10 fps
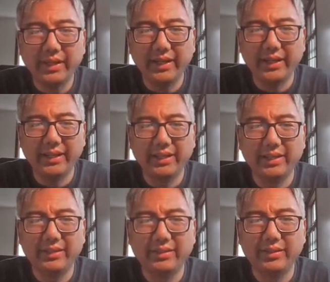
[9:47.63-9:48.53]
And
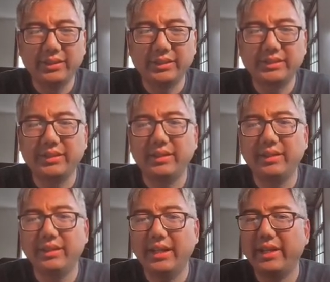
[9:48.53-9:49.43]
there's just
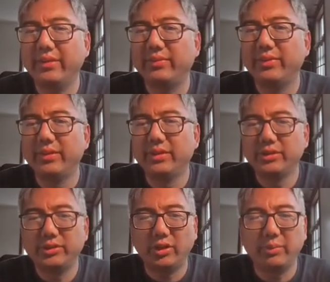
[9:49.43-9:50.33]
a lot of
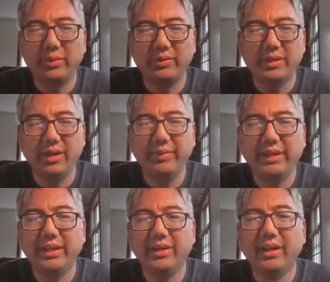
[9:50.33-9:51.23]
trouble coming
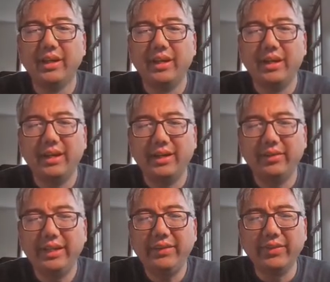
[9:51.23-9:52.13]
here.
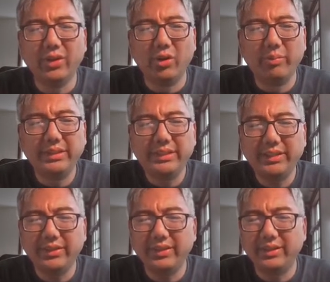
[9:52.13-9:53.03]
Even though
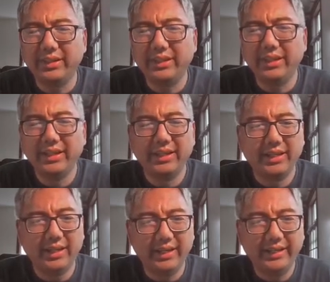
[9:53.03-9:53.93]
materially
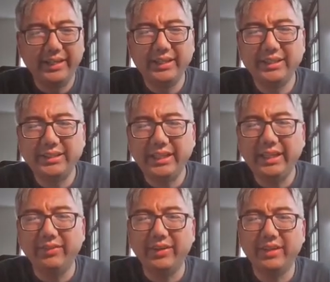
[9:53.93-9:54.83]
it is
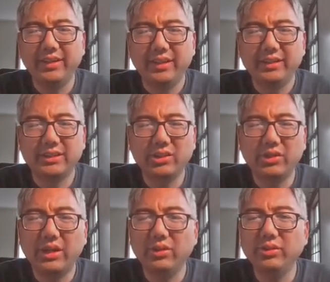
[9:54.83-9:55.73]
even, just
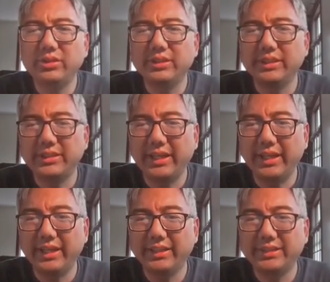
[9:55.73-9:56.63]
look how loose this
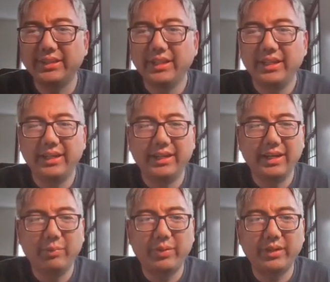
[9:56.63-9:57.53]
king is.
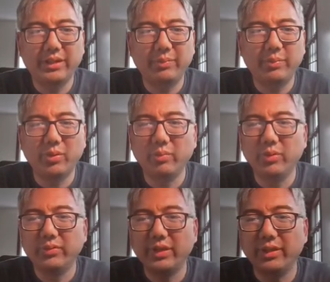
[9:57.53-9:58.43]
I'll put a couple more
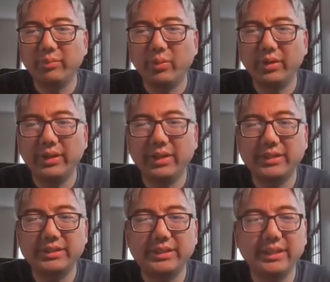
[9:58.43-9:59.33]
moves on the board here.
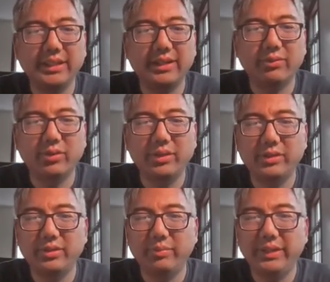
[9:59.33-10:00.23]
Let's see. Rook
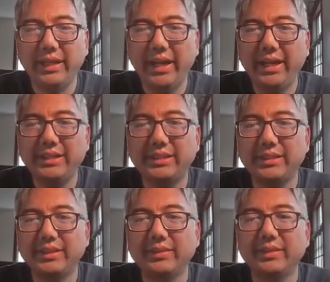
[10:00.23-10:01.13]
to b8.
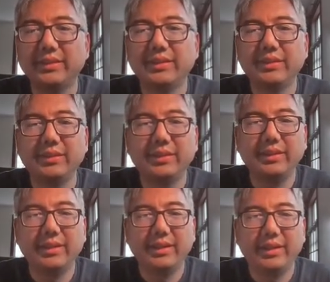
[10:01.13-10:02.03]

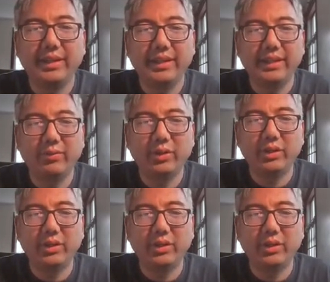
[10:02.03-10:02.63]
And then we're